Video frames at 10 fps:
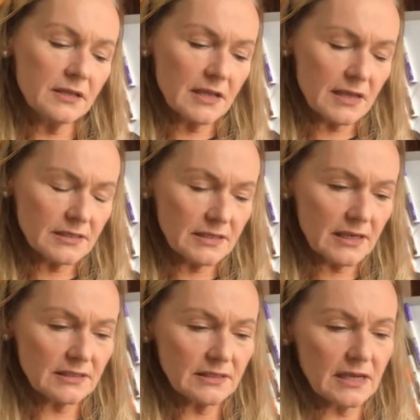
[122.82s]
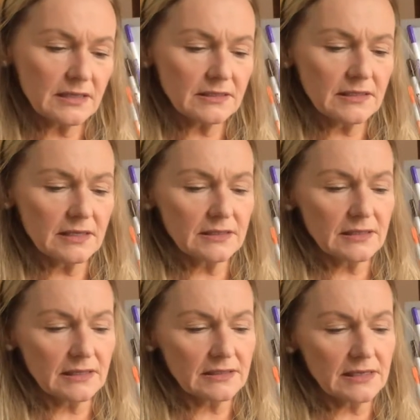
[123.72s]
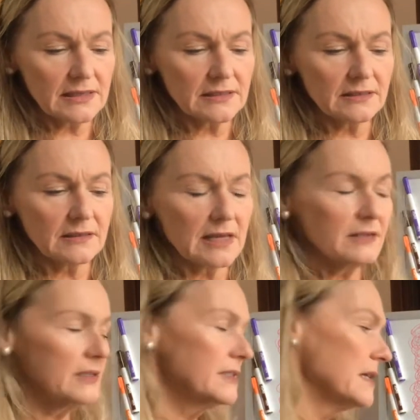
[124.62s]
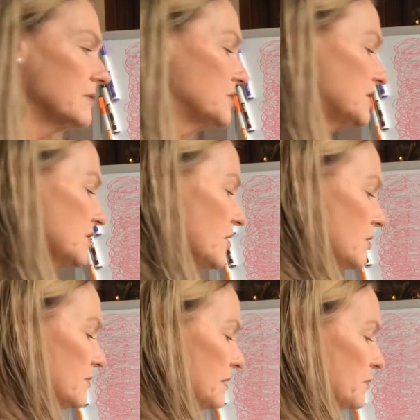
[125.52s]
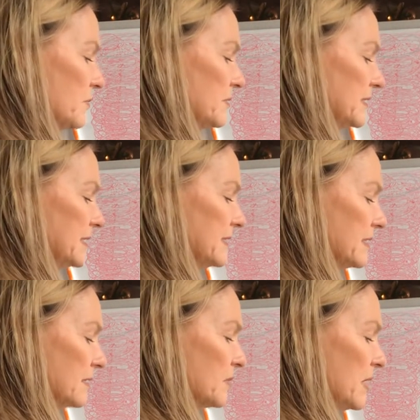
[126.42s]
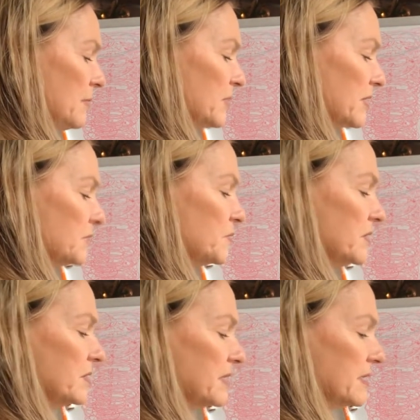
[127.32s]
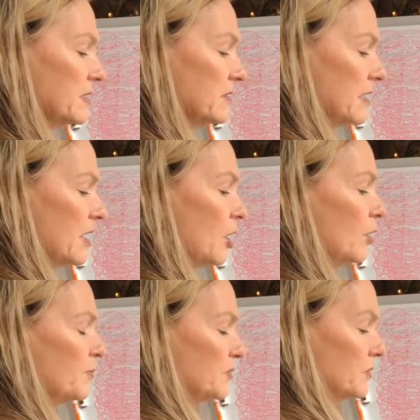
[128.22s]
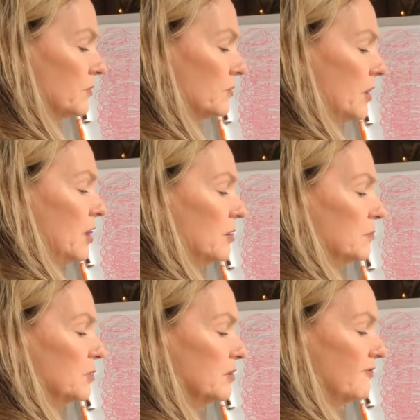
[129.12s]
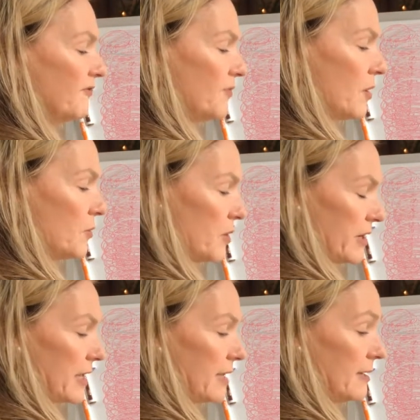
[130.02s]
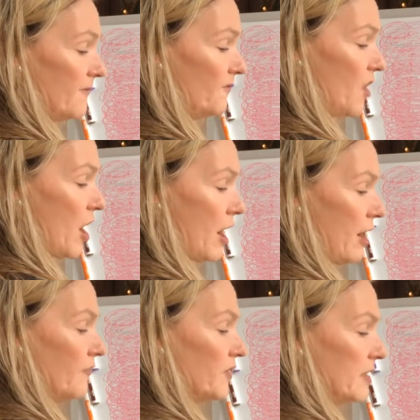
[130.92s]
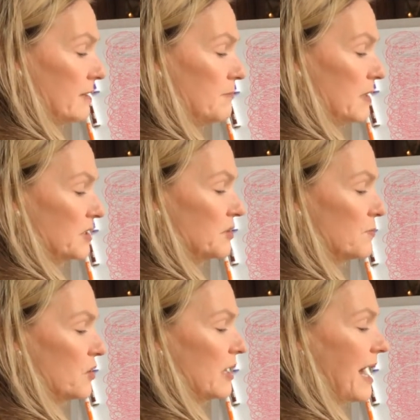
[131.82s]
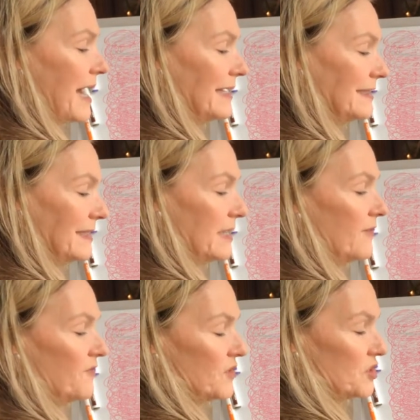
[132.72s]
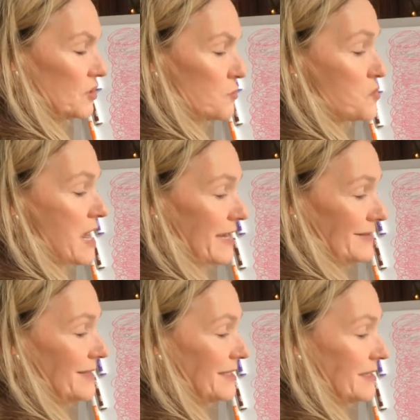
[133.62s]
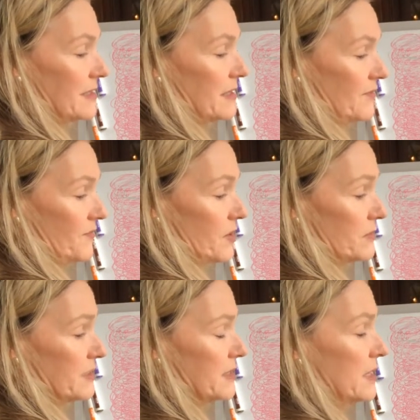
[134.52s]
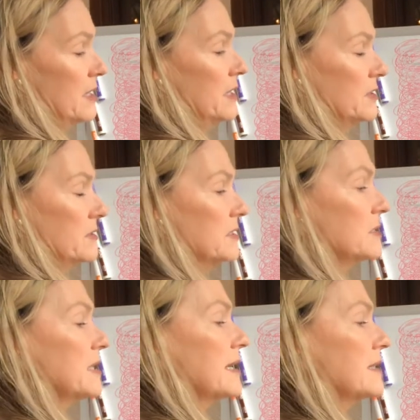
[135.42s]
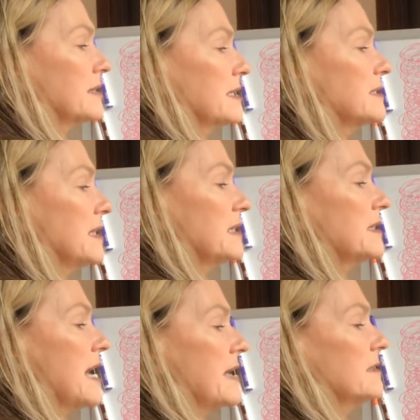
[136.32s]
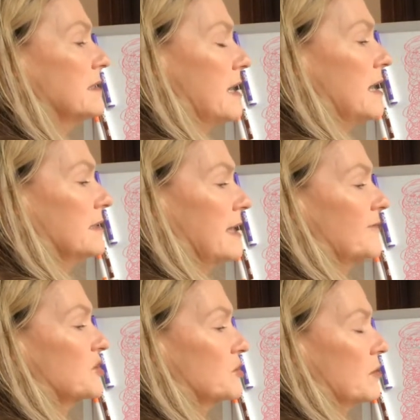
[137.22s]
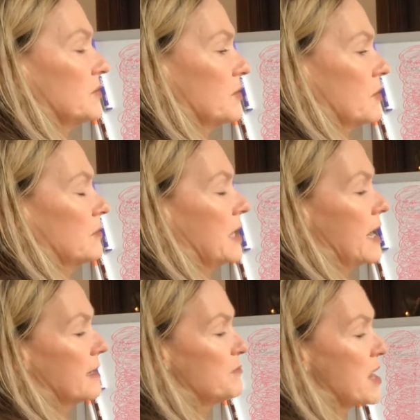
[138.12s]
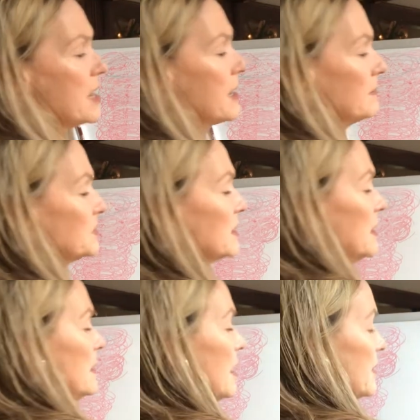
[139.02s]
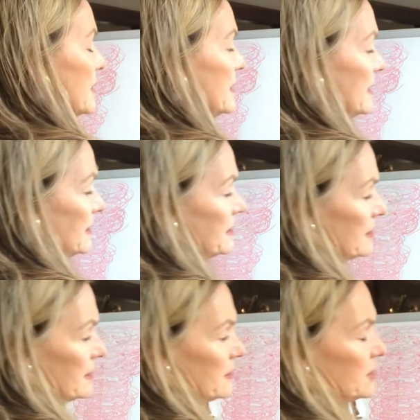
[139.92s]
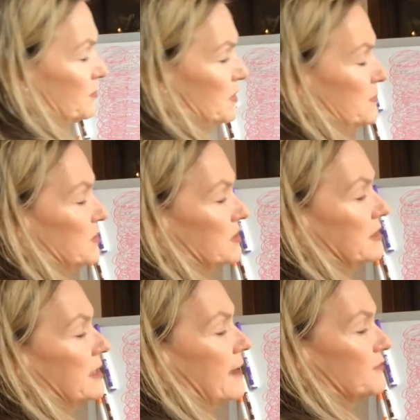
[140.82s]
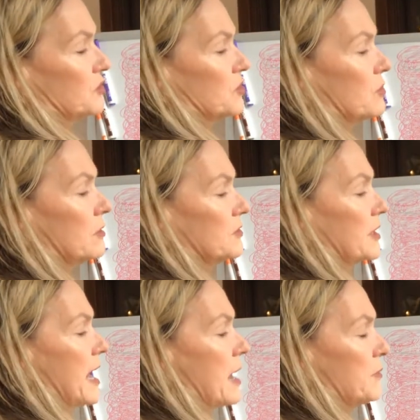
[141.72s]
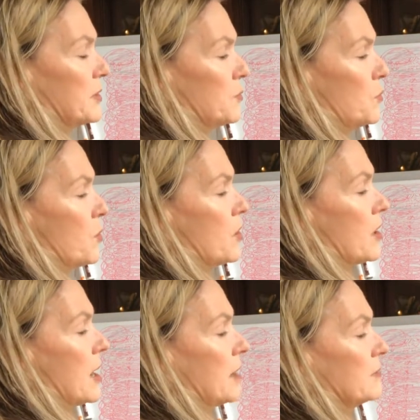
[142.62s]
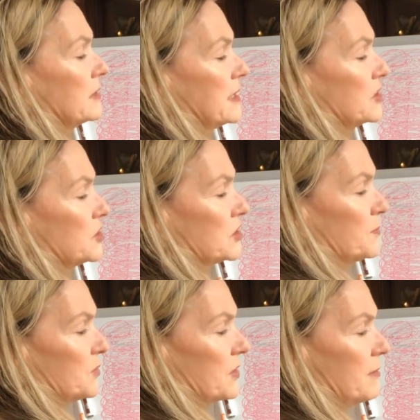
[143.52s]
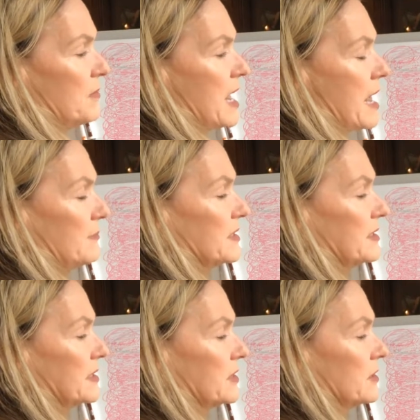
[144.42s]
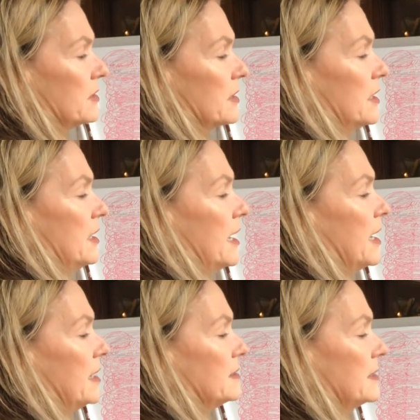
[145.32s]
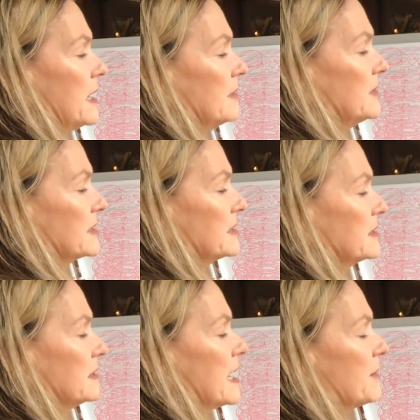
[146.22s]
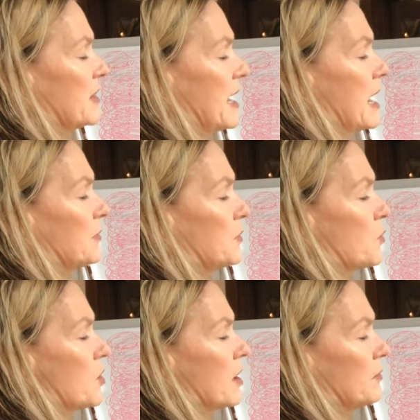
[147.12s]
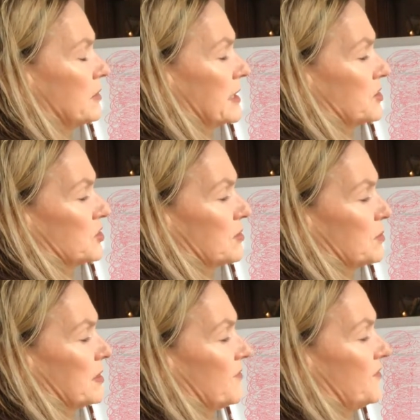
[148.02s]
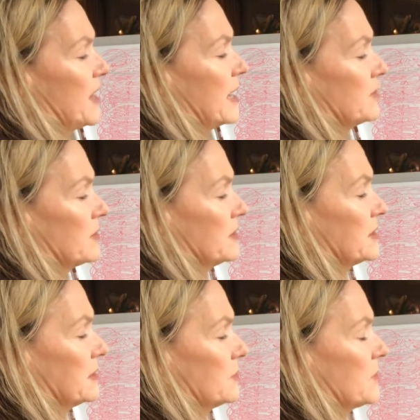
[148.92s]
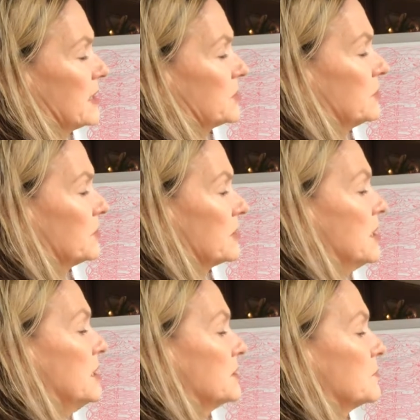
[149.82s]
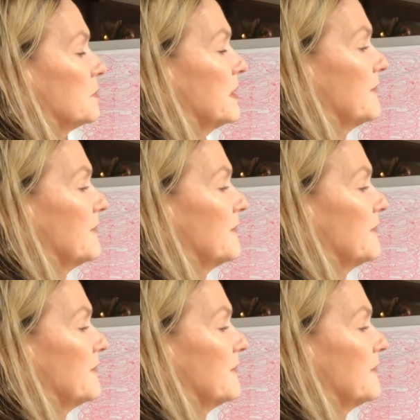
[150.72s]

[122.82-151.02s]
yes, yes, yes, yes, yes, yes. And let these energies go that we're releasing because we are here to help you move forward and evolve in a much more highly efficient way. And this is it, folks. So let's let, let's let that uh, left shoulder go. A lot of moms are connected to people's left shoulder. How we wore our relationship with our mom is here. And, and this is a lot about how we wore our relationship with our father is in the right shoulder. So when we